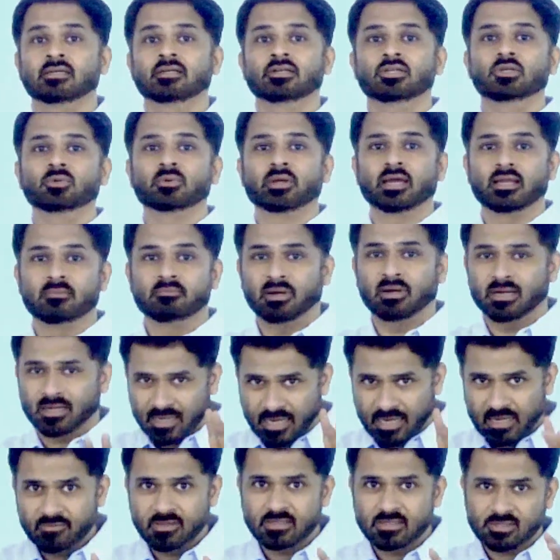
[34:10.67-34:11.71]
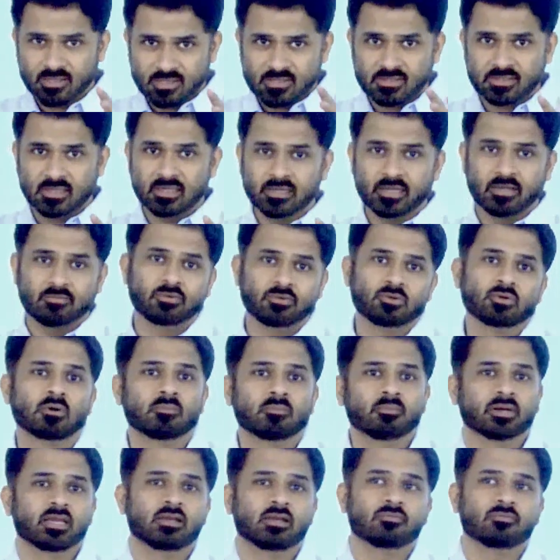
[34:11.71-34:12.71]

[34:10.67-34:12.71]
You can, but I will just still give you a brief